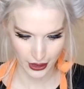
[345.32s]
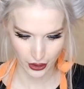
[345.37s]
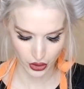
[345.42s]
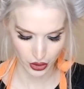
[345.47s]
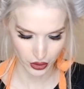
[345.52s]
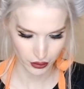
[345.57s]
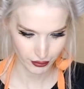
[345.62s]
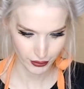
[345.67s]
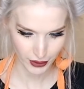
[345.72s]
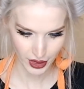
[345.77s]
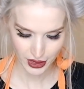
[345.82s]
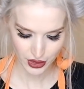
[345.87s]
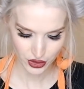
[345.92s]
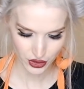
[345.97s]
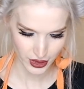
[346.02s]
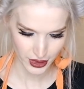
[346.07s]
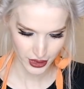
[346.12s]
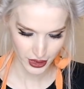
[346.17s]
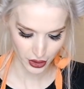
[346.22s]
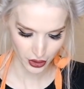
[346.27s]
all, not
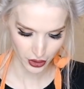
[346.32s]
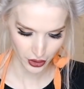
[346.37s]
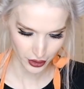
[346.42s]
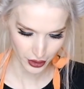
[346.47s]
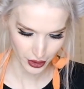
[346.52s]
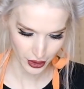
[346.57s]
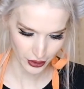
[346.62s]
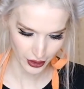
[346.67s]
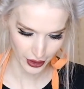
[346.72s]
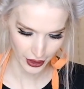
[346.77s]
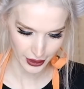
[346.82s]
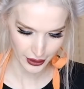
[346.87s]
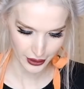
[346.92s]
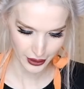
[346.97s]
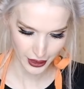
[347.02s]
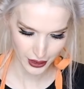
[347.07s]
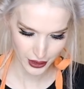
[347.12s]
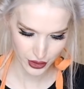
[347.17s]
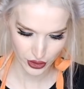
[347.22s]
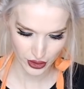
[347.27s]
stressed at all. Okay,
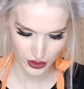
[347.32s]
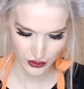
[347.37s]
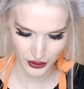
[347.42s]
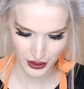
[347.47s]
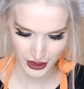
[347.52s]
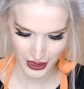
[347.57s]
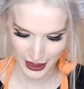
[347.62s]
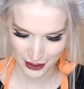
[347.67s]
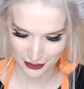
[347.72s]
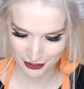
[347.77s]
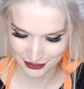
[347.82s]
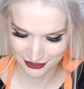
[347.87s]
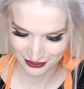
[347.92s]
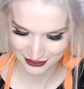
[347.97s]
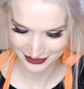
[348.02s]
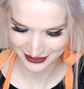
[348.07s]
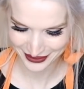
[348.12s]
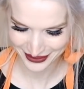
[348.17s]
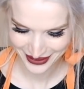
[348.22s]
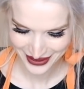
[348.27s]
not a stressful time.
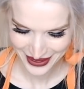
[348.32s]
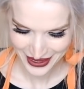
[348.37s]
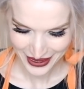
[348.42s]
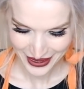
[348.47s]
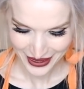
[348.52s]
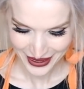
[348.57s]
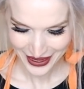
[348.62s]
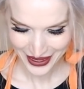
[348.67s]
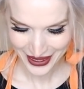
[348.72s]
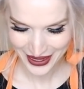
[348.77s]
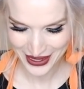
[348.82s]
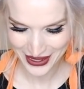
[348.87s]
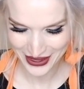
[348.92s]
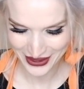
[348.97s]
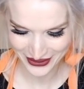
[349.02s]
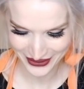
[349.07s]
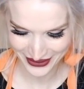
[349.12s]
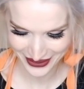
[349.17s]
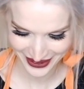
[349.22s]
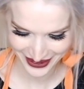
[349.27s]

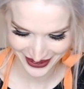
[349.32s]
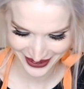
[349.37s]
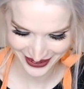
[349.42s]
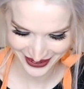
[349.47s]
Anyway,